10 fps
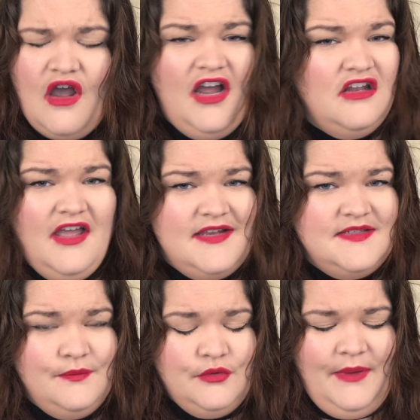I like
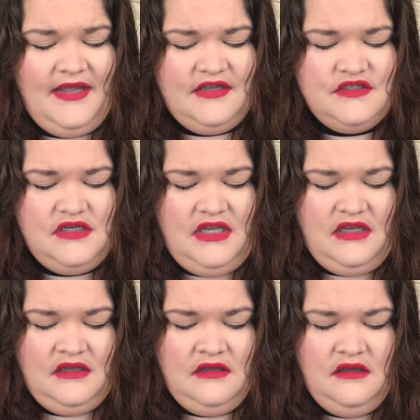simple
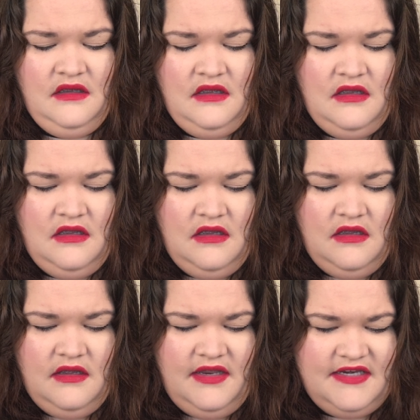packaging.
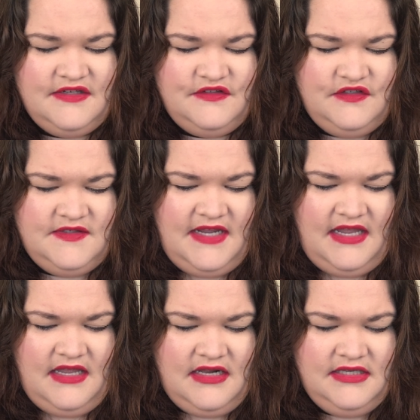It is just
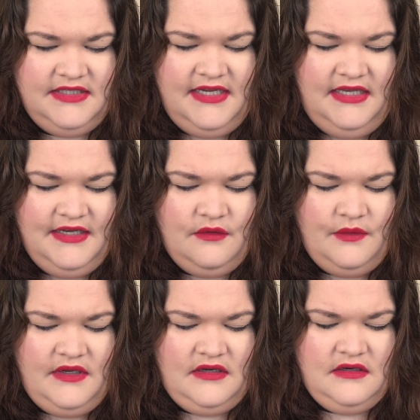a clear
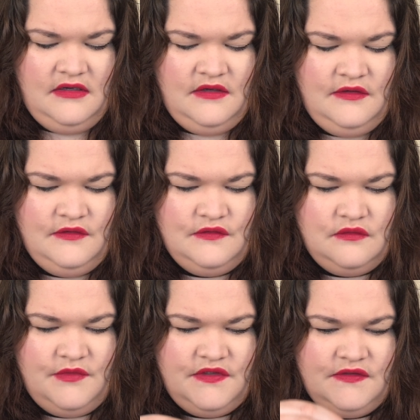liquid. It's
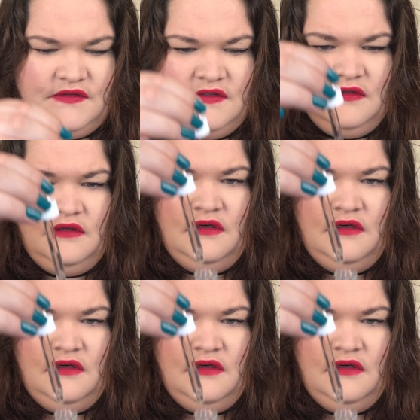almost